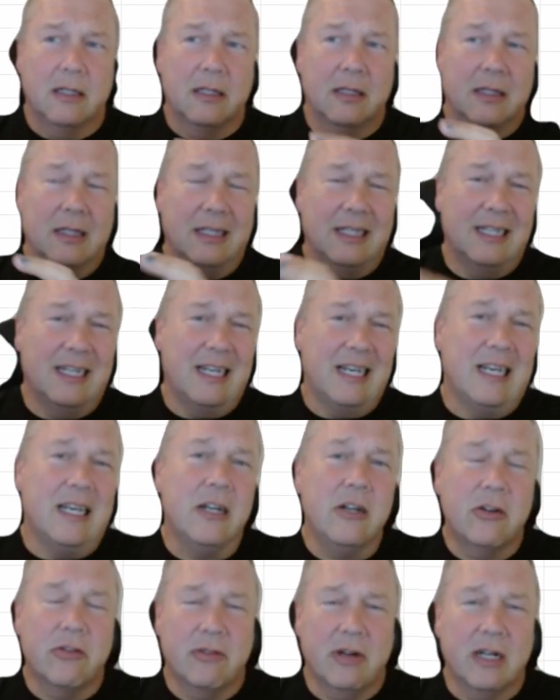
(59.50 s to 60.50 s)
an
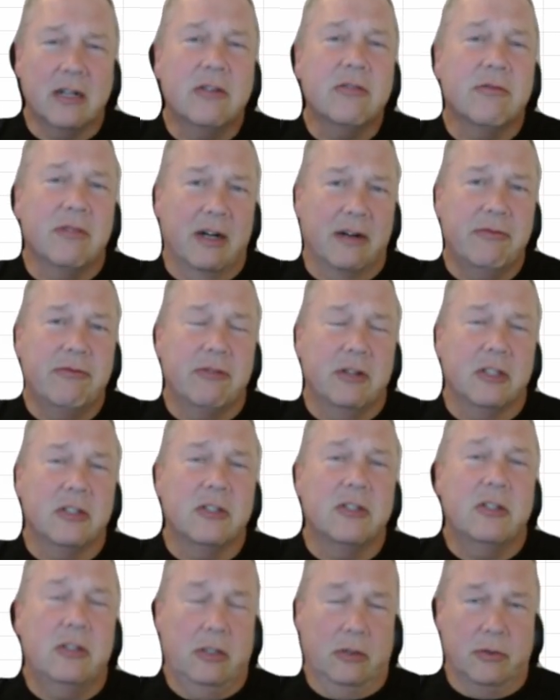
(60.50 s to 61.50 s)
indirect
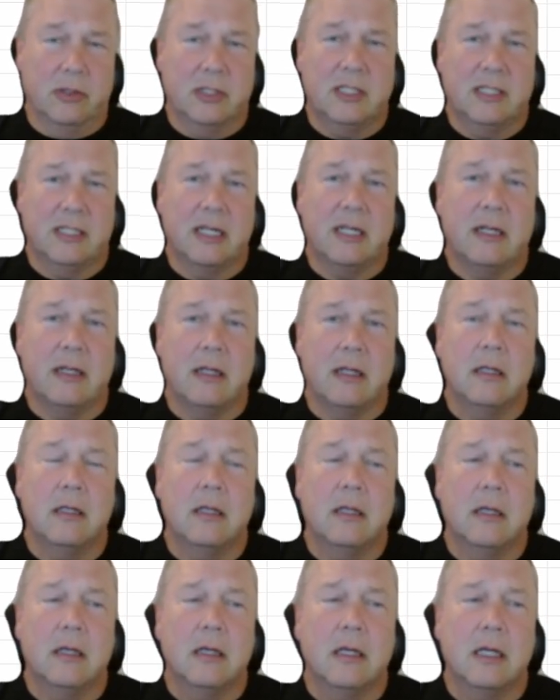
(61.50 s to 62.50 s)
reference to a cell.
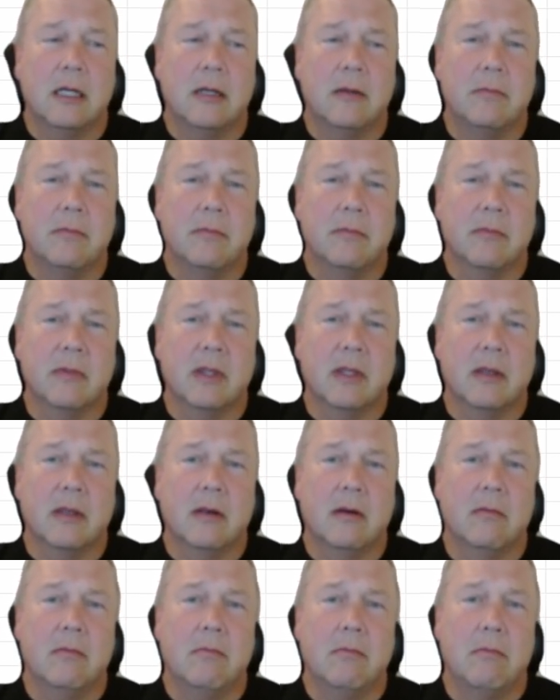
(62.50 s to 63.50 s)

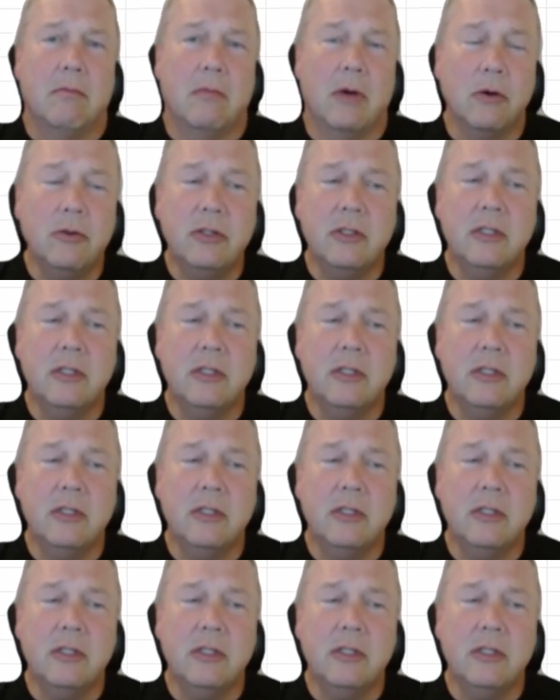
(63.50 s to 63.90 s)
Most of